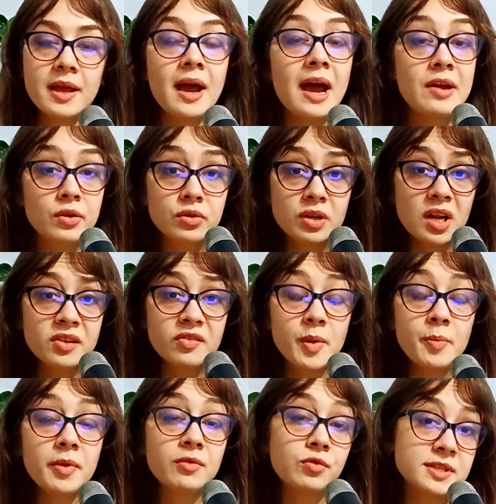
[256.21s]
I recruit a lot of
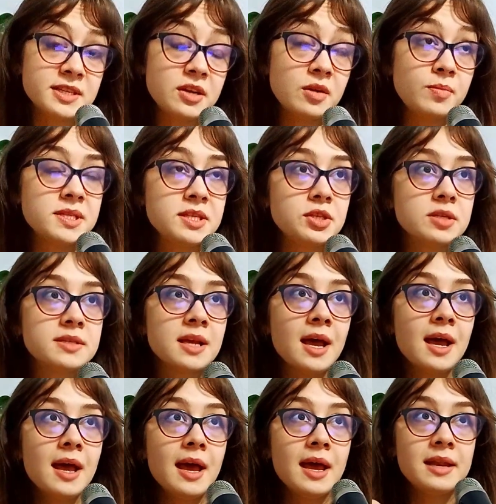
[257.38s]
people for senior positions,
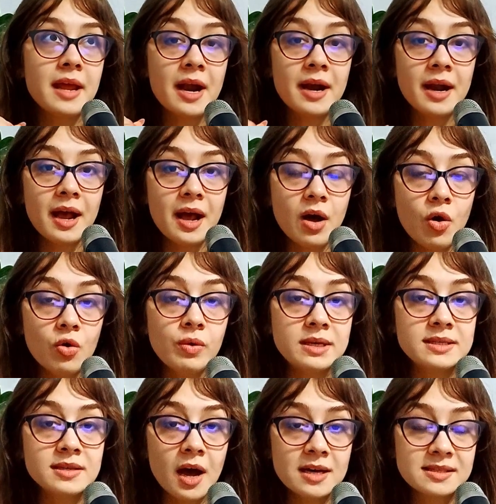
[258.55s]
and they are
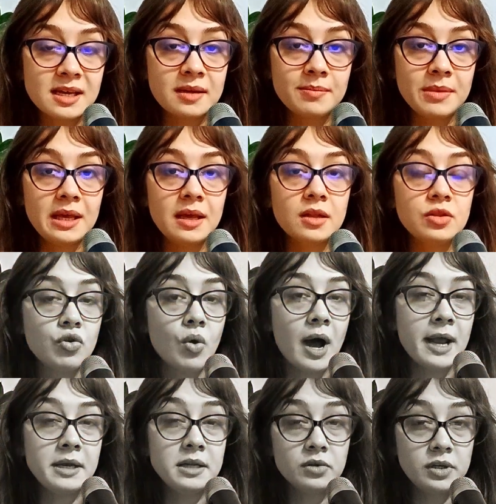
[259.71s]
always asking me, do
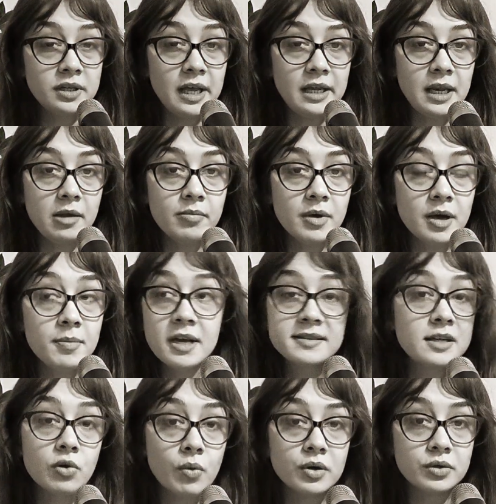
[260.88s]
I need to lead a team? Because I
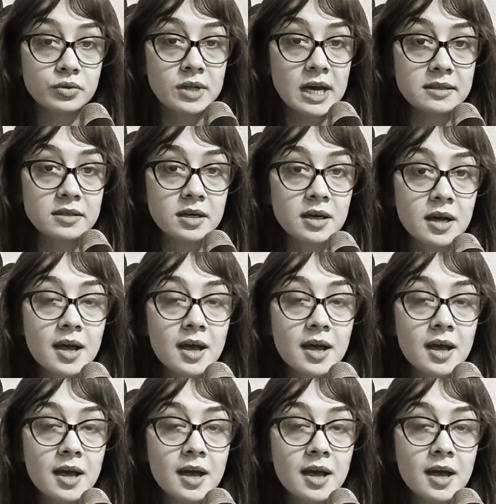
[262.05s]
don't want to do that.